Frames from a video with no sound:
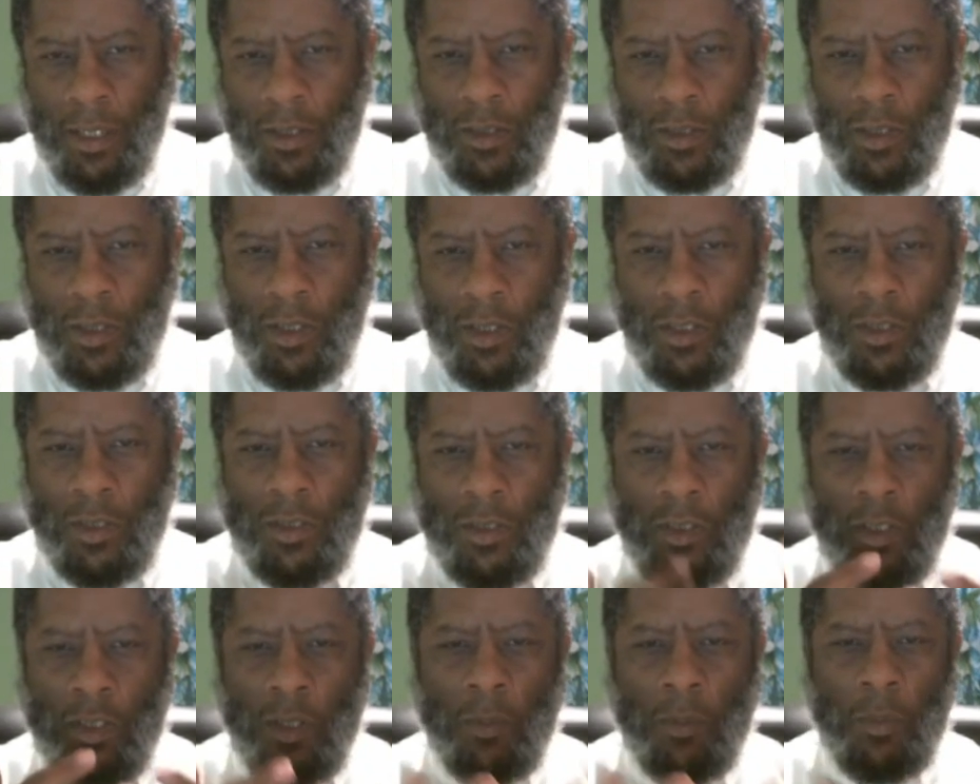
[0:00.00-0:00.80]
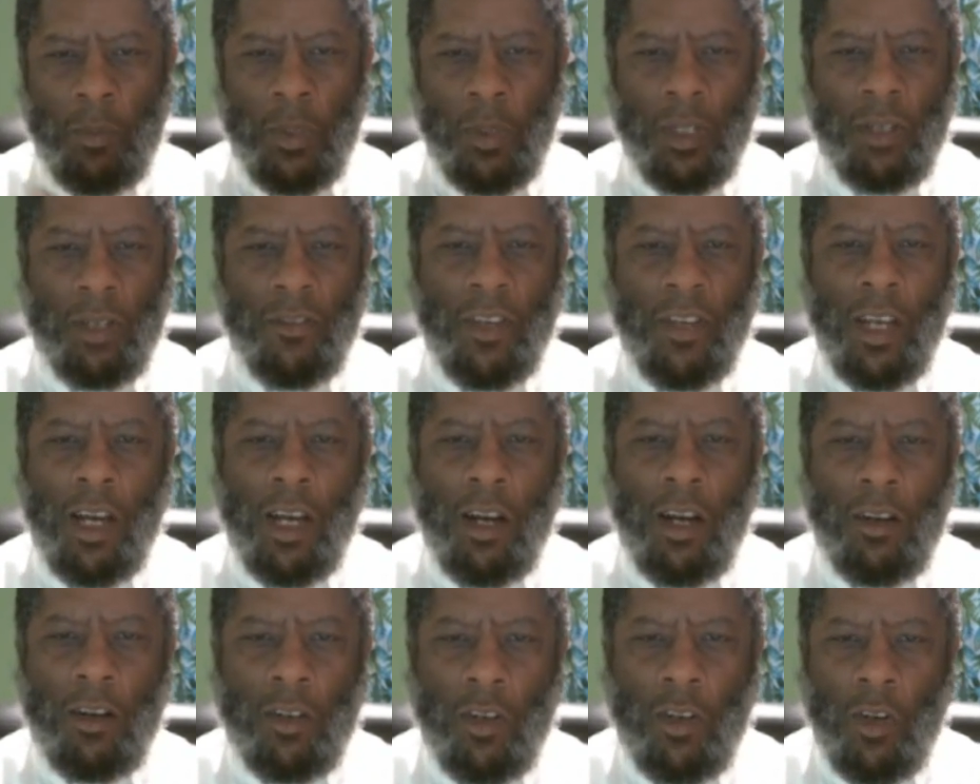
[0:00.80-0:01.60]
turn to the book of
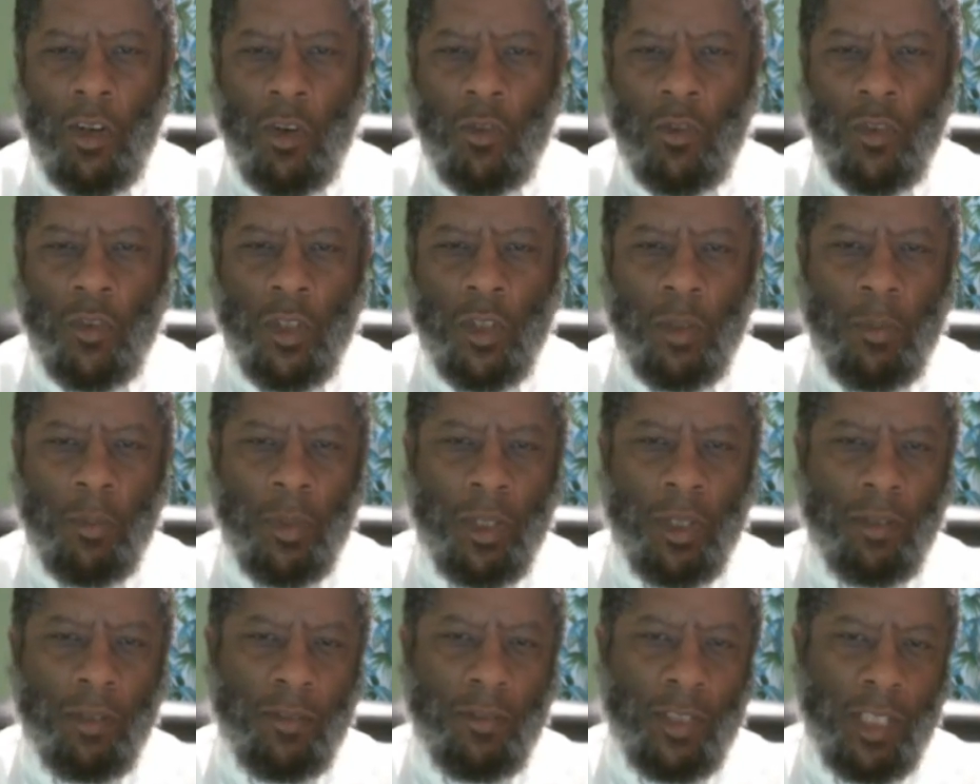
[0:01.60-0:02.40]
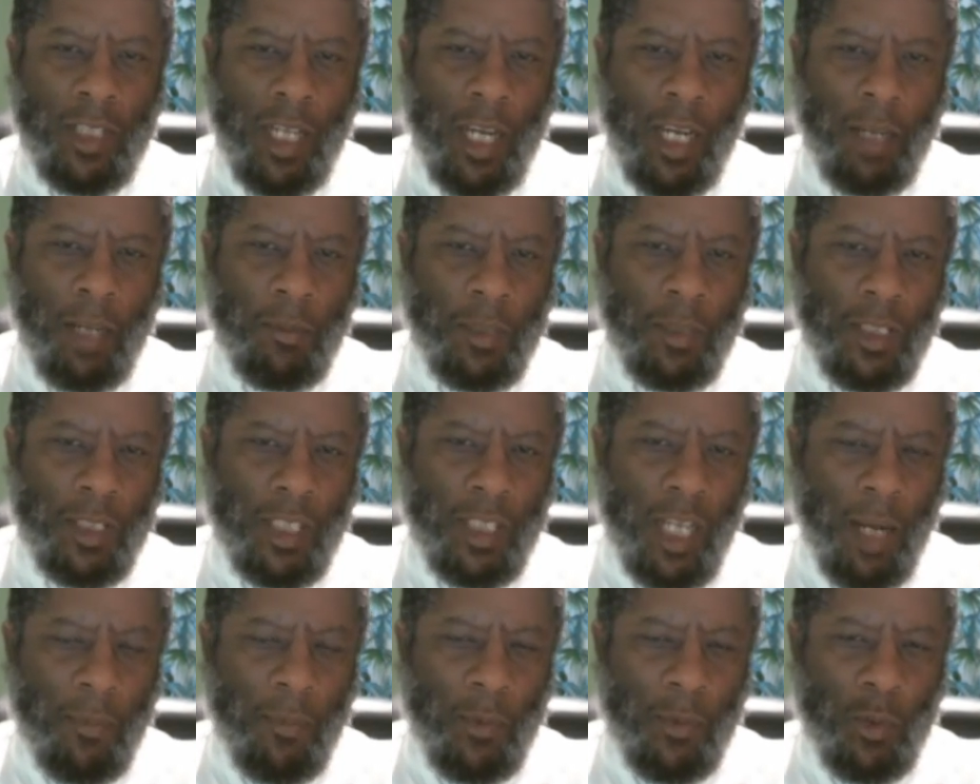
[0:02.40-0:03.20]
Yaakov or the book of James,
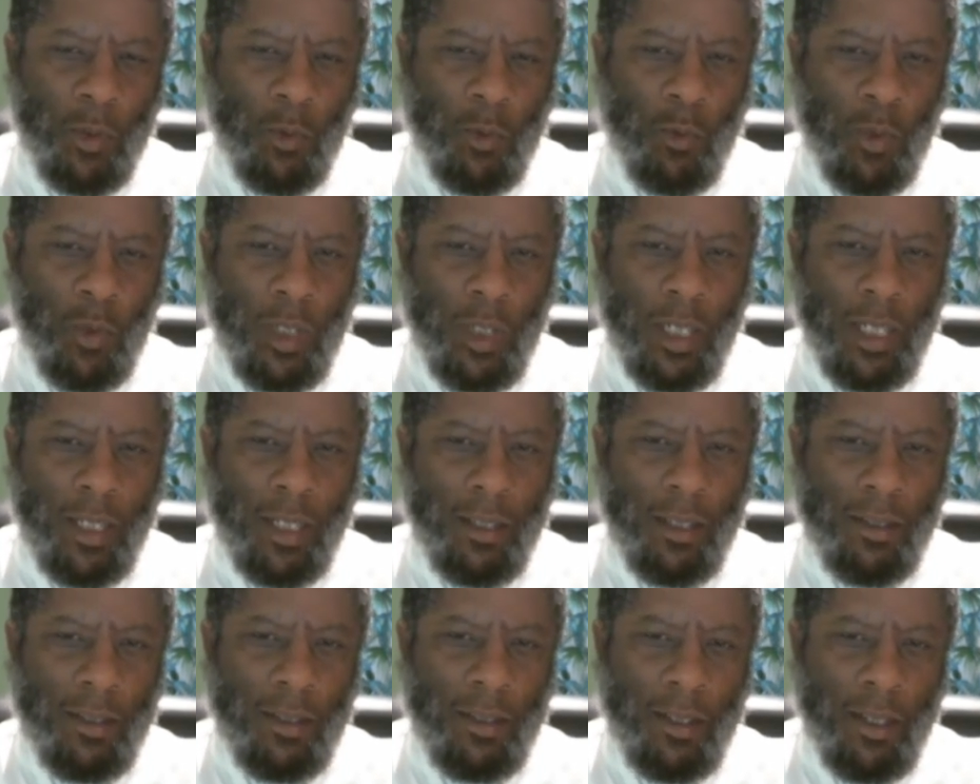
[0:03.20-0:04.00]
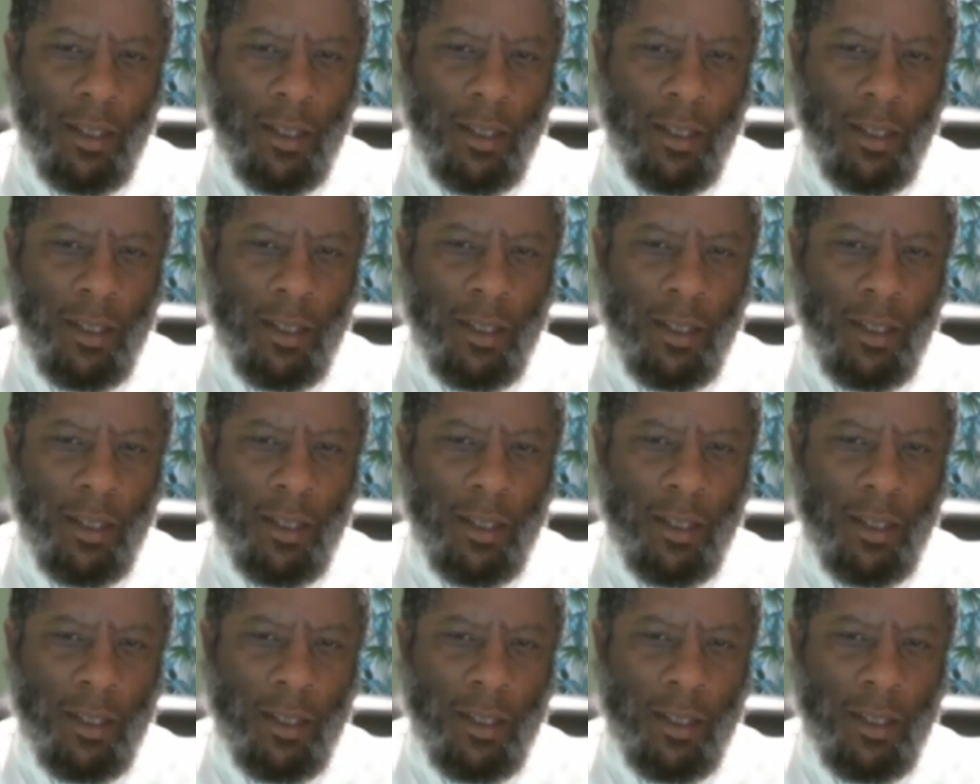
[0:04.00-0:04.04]
chapter 1